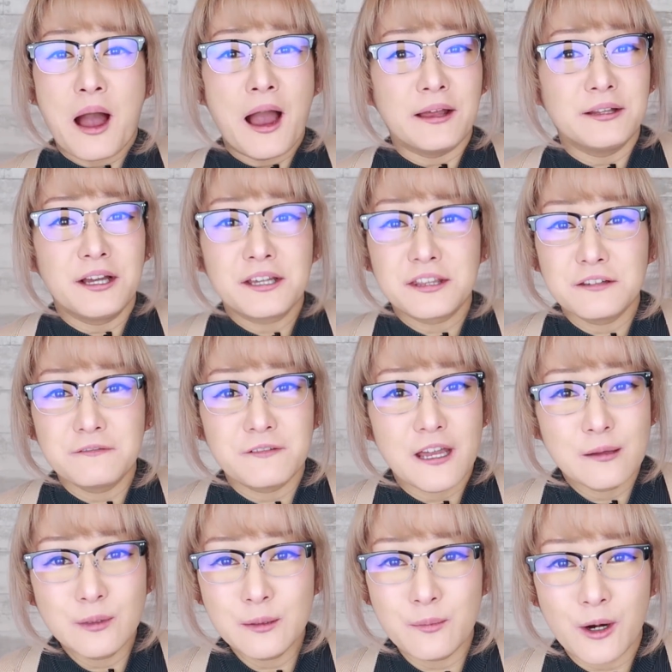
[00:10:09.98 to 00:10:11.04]
I like the
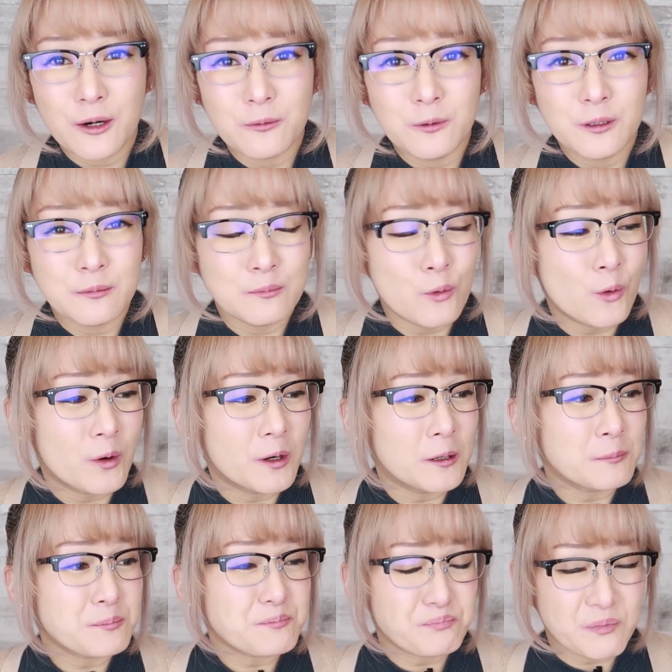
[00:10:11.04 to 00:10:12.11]
Family Mart one
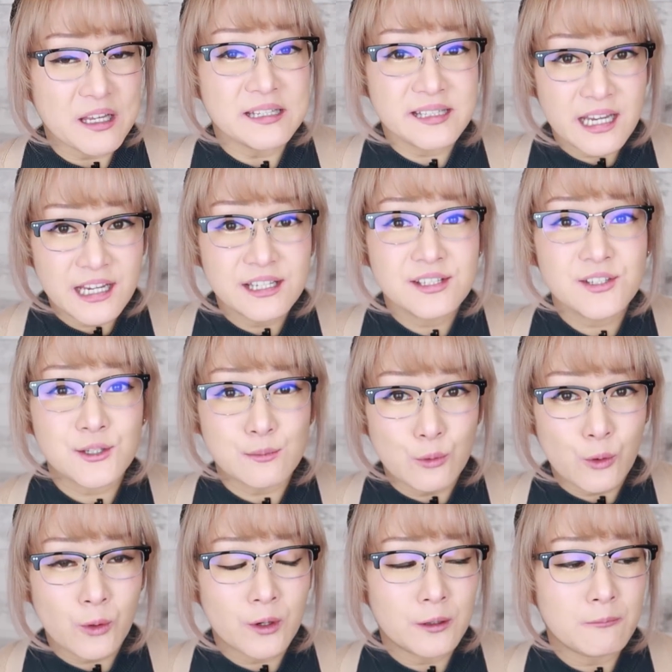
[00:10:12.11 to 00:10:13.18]
more. It tastes
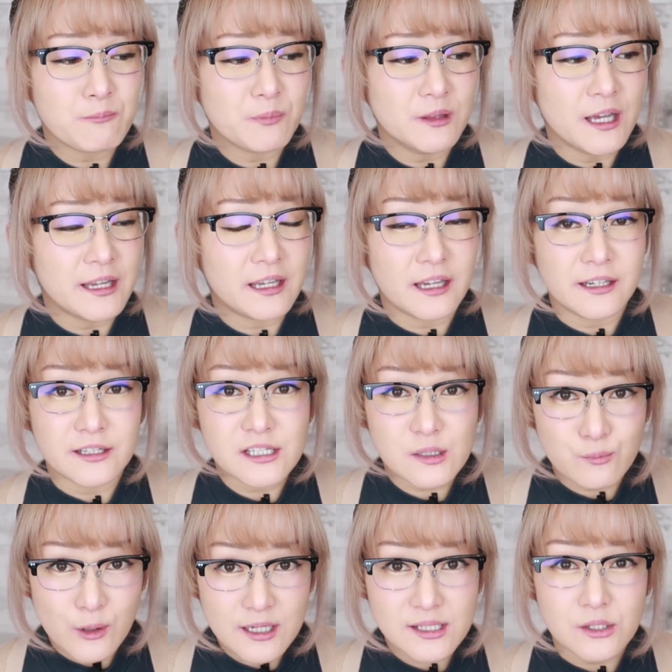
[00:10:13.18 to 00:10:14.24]
more like an
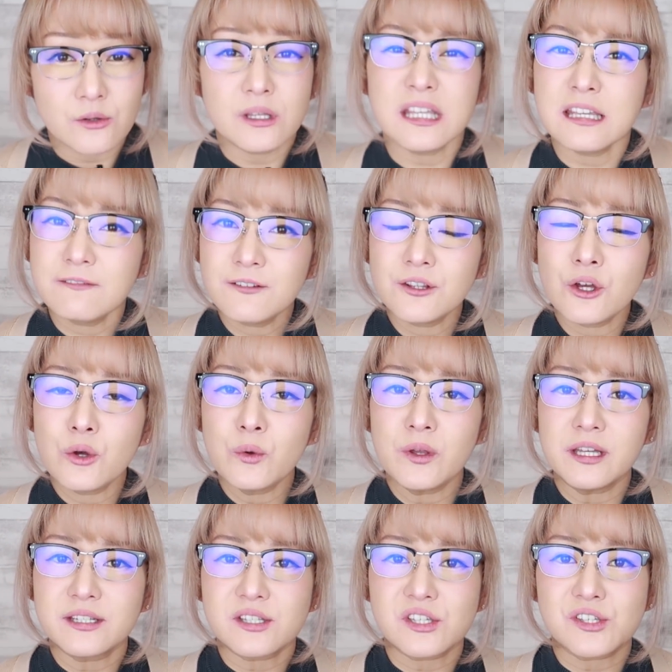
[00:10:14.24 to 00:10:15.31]
espresso, even
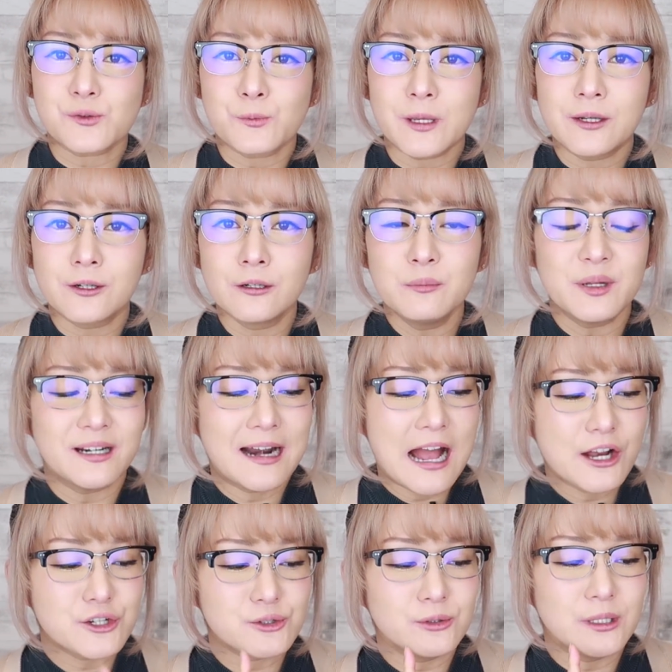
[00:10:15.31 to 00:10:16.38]
though it's sweeter, but it
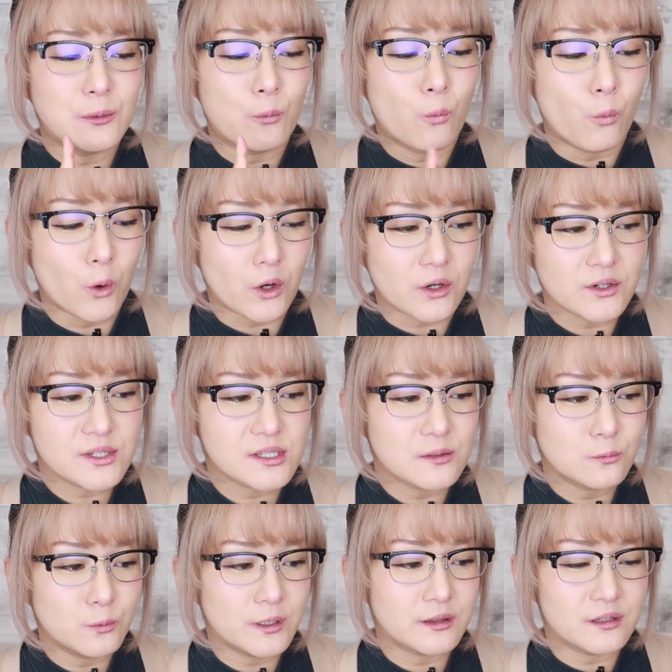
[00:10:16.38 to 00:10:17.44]
actually
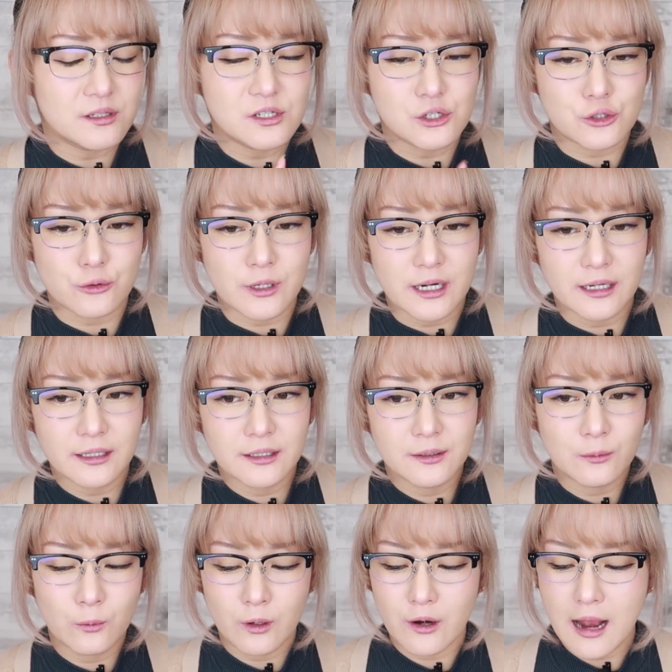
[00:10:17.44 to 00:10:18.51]
works with this
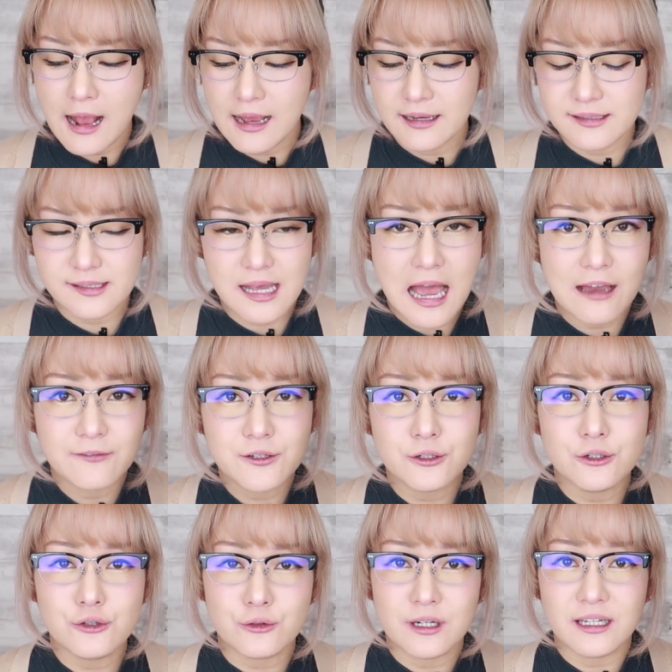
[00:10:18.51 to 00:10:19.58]
drink. Whereas
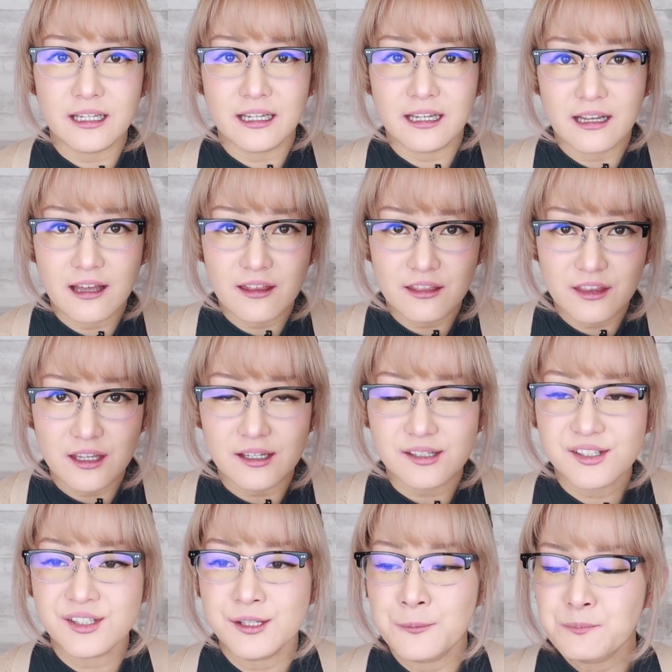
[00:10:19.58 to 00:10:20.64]
after drinking
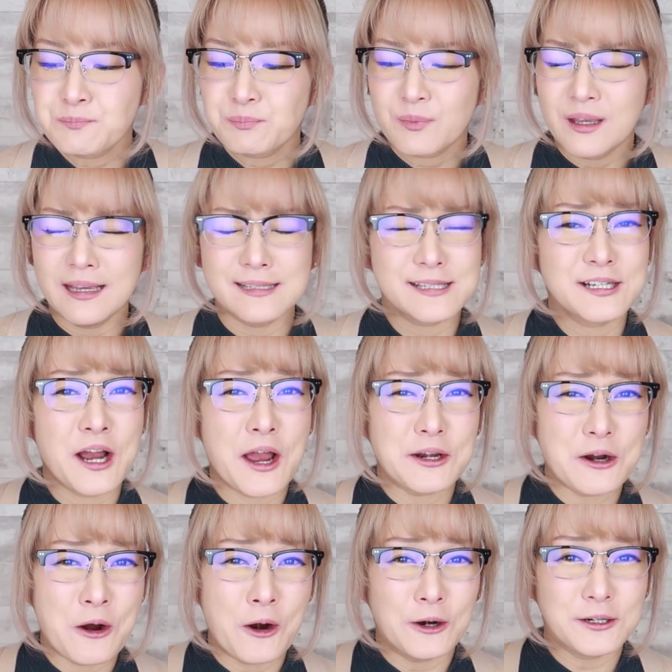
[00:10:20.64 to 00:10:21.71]
this, it's
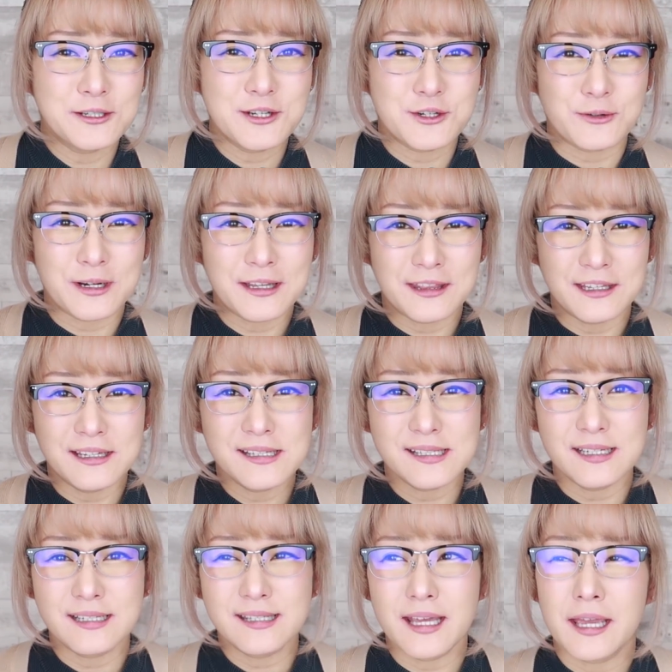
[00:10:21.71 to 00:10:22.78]
kind of hard to drink
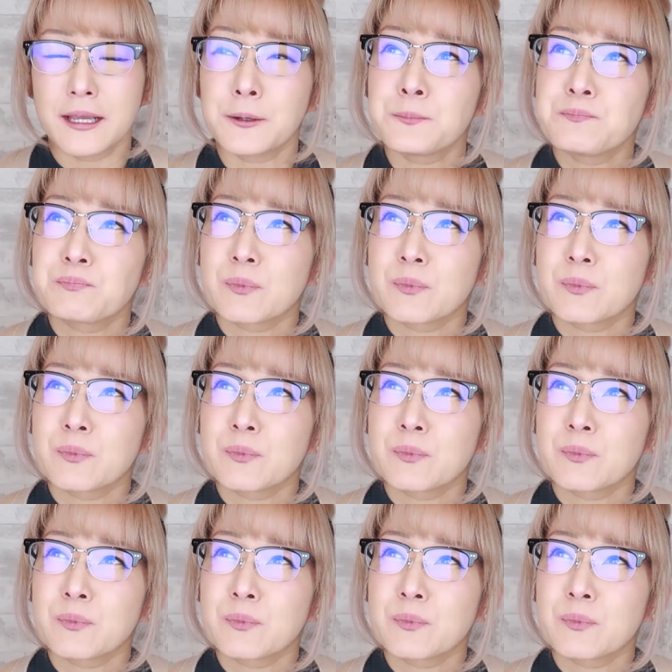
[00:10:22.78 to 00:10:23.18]
this. It's like